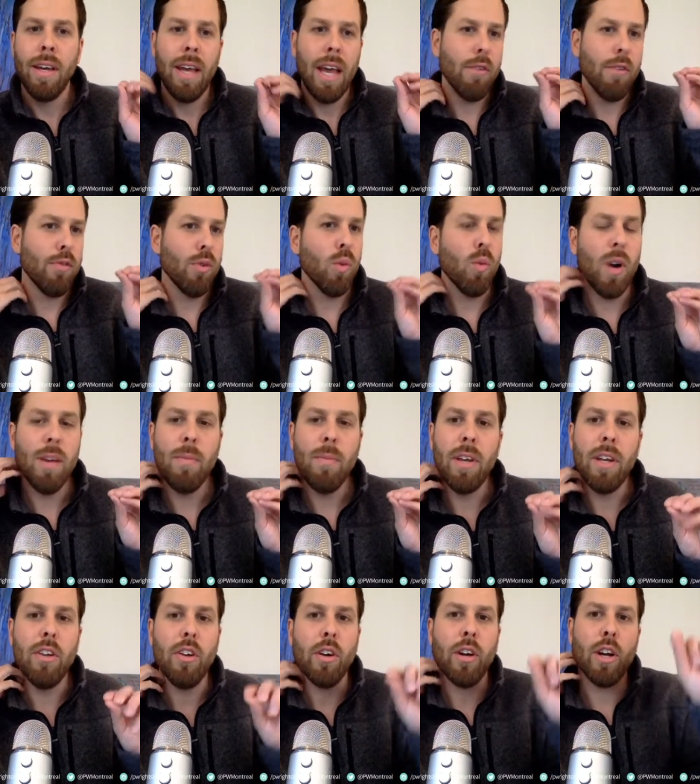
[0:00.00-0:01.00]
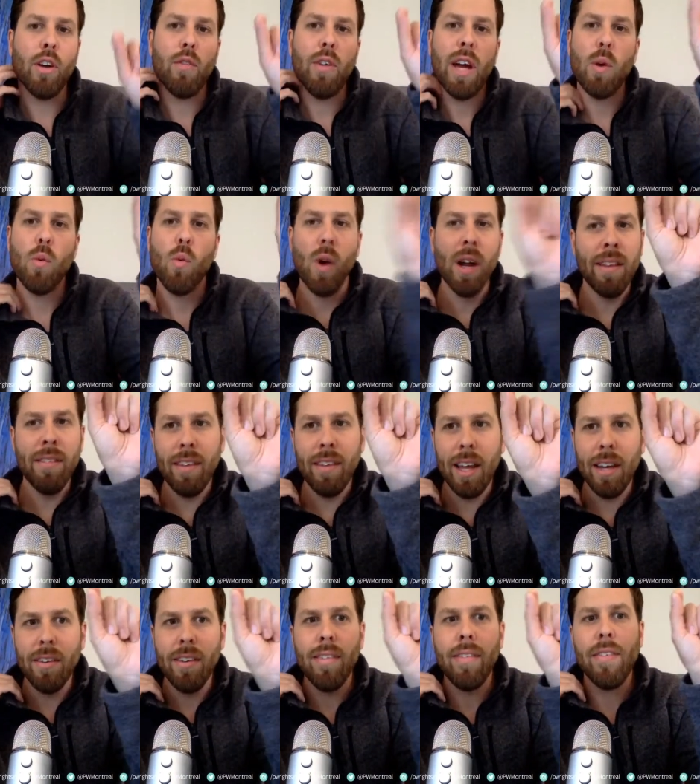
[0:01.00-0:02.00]
And for 1 minute, you're going to write one
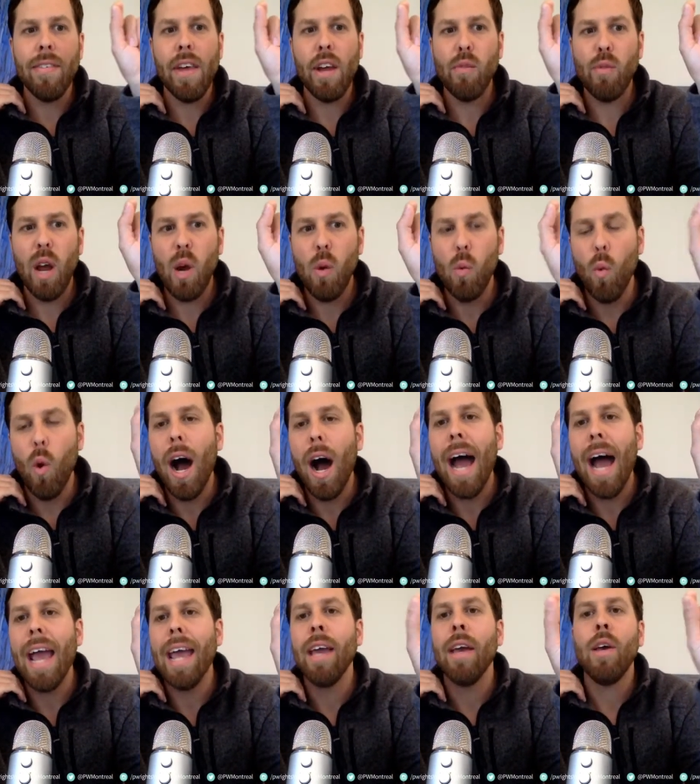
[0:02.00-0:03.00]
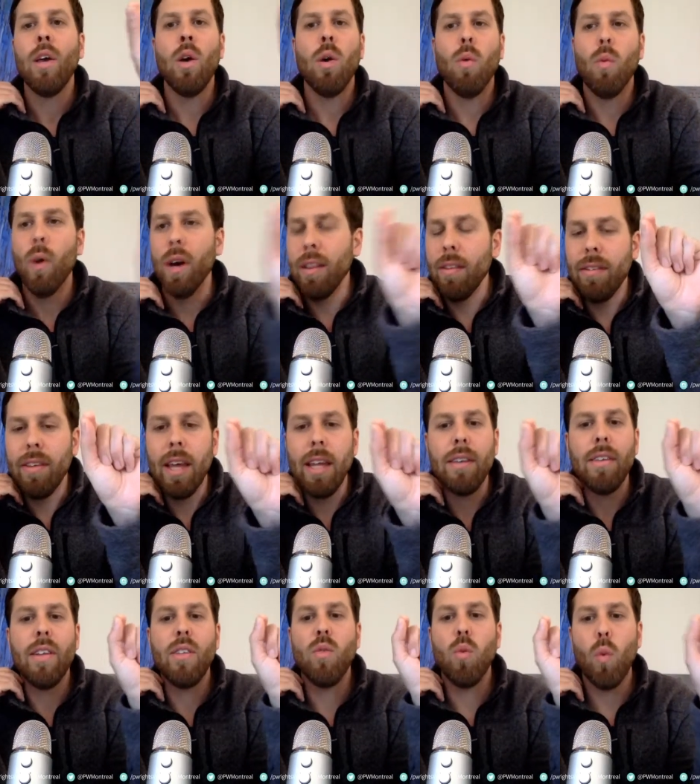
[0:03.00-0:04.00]
sentence and then write why. One
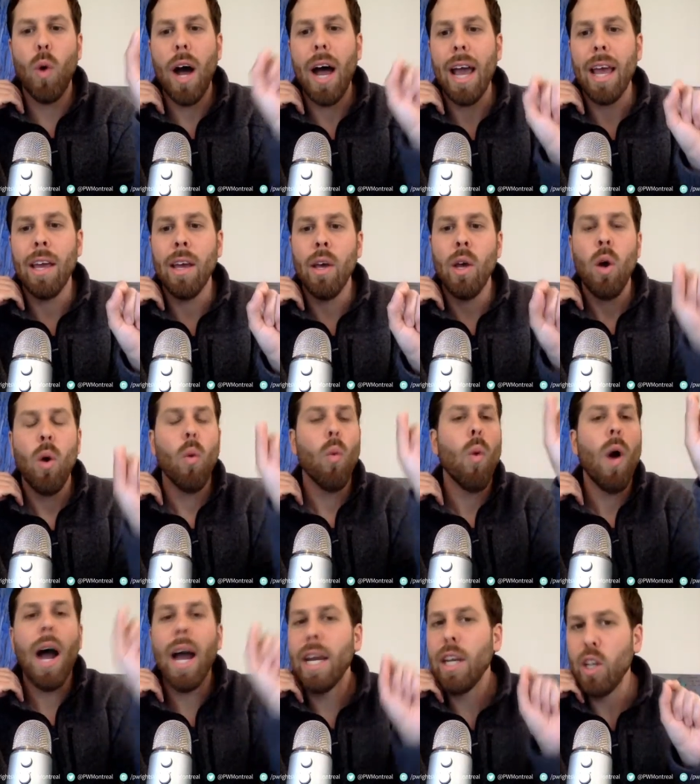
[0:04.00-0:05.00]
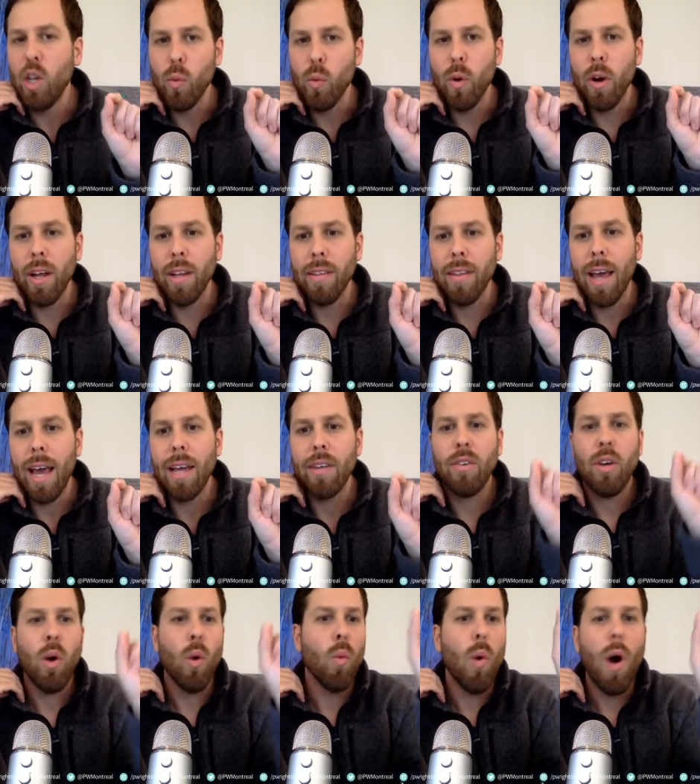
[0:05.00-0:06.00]
sentence, why. Why do you want
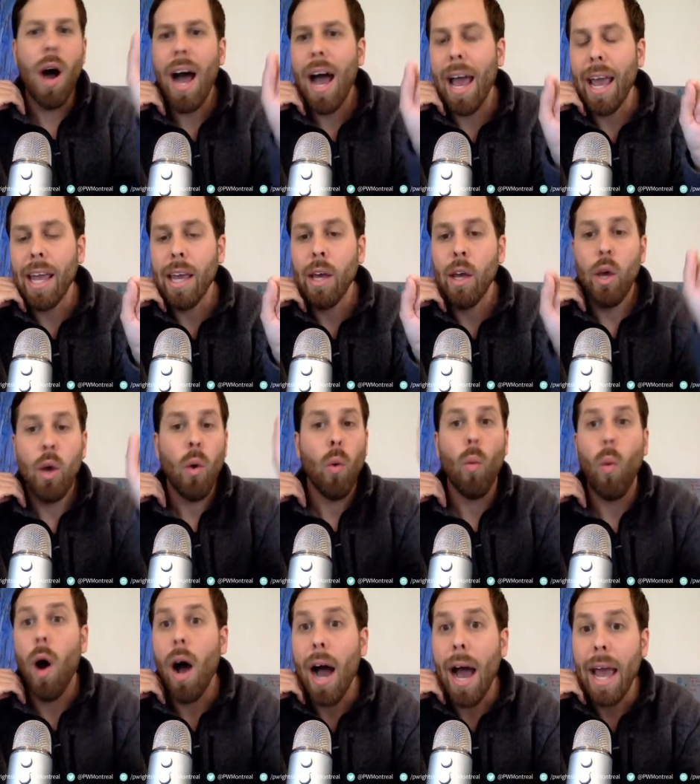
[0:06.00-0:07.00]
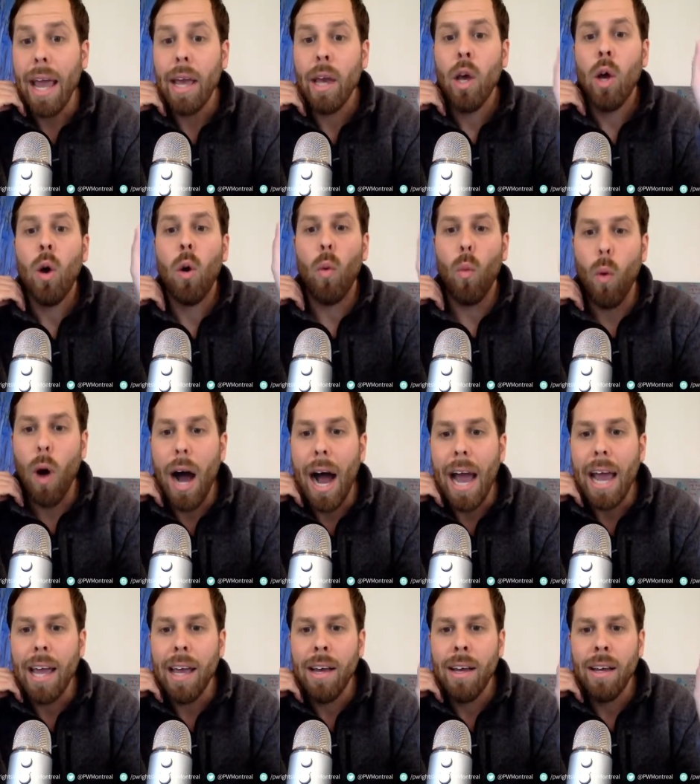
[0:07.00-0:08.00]
that? Why? Why?
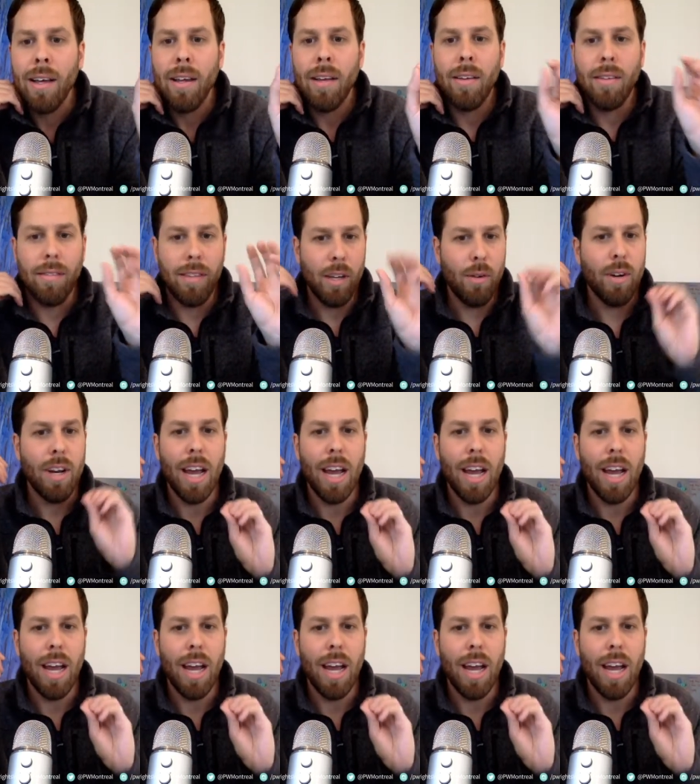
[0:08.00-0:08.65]
Why? See what